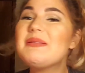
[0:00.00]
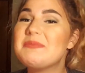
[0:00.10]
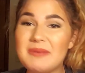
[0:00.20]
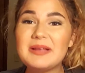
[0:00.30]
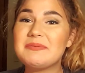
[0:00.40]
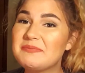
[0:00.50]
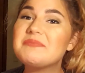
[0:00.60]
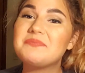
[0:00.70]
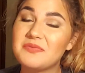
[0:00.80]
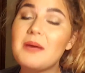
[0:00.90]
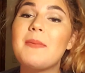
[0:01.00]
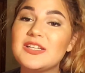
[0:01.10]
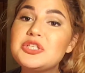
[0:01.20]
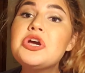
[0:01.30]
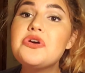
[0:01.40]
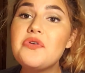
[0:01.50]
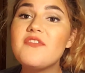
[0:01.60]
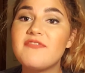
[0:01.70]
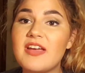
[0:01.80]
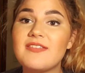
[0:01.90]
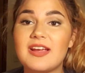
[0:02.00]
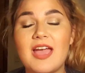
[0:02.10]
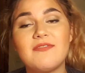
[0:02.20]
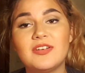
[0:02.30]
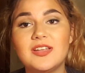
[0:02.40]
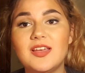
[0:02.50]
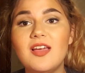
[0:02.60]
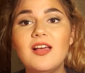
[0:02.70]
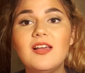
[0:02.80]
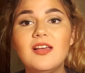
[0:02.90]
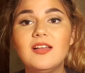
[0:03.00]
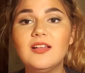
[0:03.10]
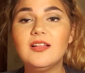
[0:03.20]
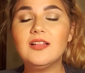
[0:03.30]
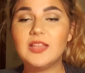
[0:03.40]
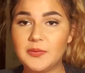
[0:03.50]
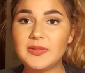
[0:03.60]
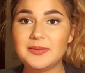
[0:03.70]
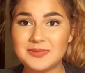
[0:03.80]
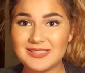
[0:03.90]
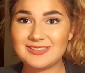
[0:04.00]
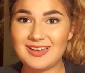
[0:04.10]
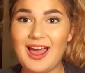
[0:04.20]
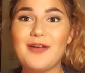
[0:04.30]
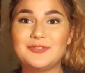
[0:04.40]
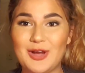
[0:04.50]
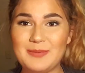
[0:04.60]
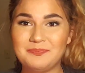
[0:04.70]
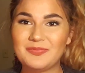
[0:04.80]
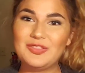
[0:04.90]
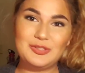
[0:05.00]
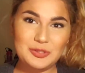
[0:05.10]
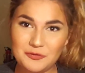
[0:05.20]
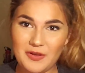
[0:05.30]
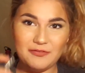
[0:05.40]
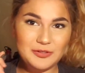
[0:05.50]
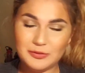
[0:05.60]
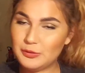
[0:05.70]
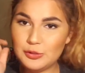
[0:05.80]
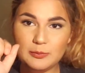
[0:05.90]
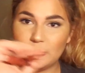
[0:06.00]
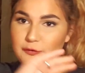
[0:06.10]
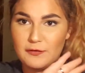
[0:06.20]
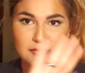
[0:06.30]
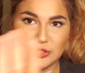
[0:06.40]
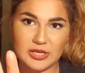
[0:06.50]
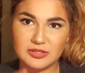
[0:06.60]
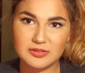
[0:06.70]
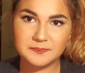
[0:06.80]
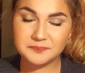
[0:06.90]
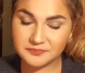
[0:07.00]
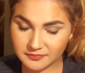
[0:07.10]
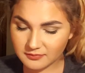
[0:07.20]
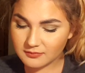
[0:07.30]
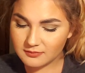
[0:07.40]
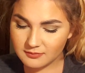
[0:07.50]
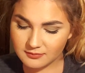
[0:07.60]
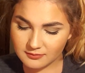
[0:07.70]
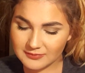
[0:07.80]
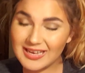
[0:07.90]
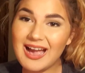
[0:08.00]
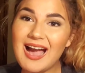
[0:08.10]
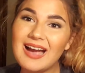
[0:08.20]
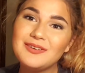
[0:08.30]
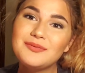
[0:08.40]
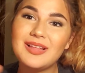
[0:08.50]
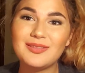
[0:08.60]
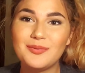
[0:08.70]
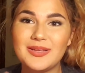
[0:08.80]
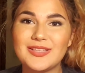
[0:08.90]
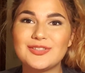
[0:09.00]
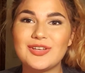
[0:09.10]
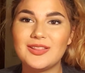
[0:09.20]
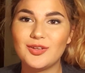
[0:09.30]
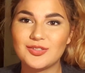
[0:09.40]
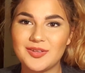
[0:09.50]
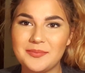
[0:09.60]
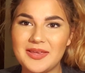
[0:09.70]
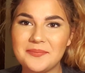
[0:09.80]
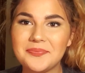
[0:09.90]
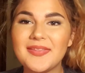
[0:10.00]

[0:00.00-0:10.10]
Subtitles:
My 2 favorite Kat Von D liquid lipsticks that I have tried. 2 most favorite shades. I don't like the way this shade looks on me.